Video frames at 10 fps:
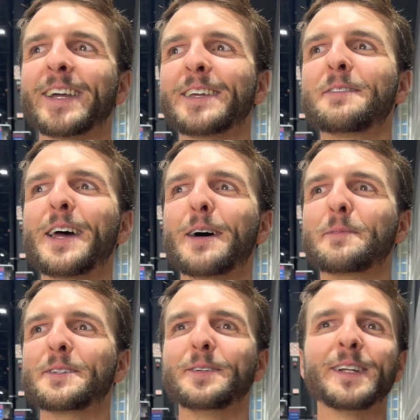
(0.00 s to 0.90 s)
give that
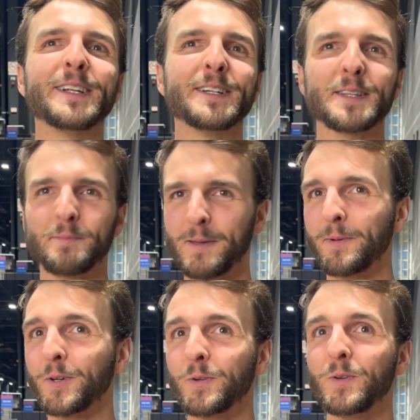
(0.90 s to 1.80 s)
opportunity to the
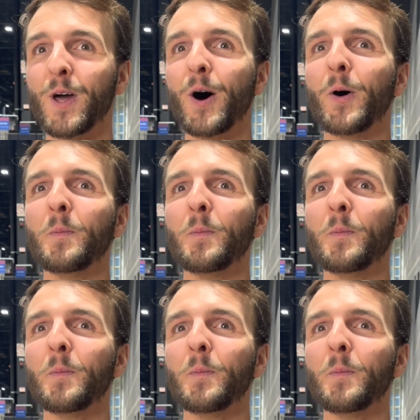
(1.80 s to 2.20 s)
people who know